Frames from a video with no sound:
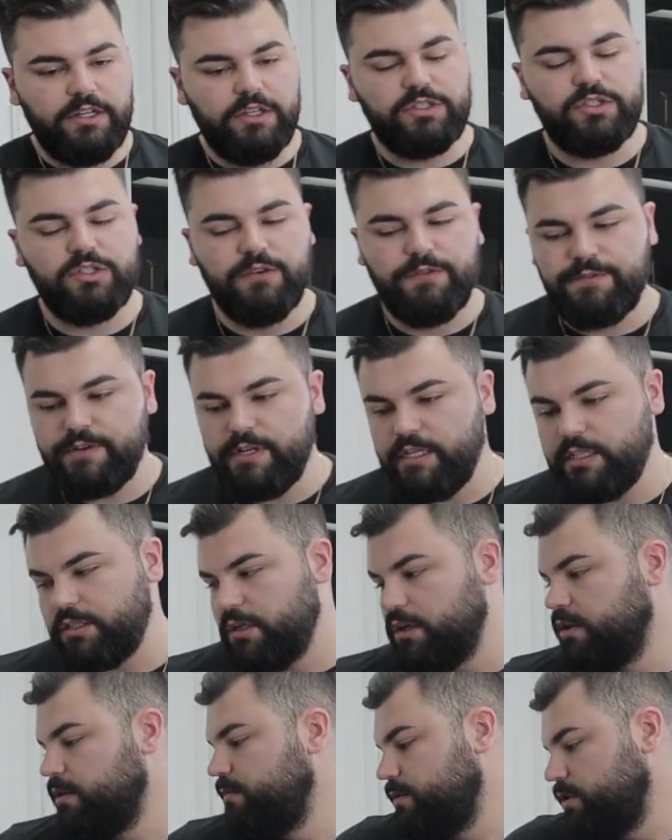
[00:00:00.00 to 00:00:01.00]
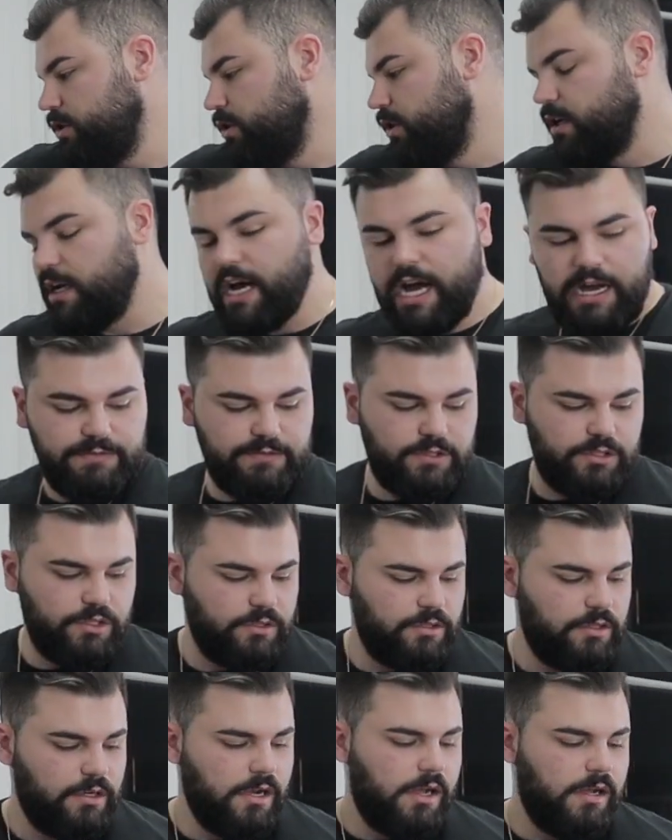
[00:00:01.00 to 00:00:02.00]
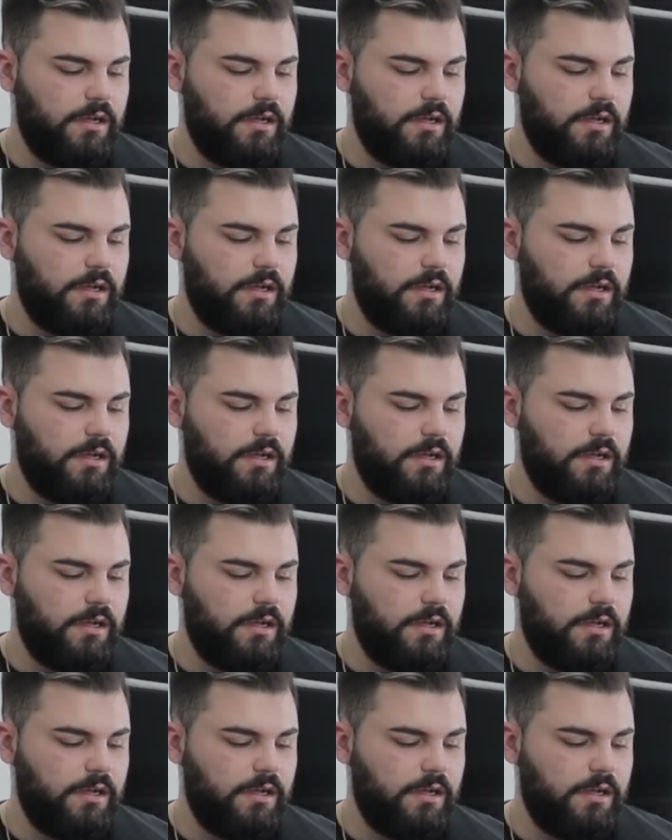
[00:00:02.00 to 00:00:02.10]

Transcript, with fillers: in your soffritto. You don't have to.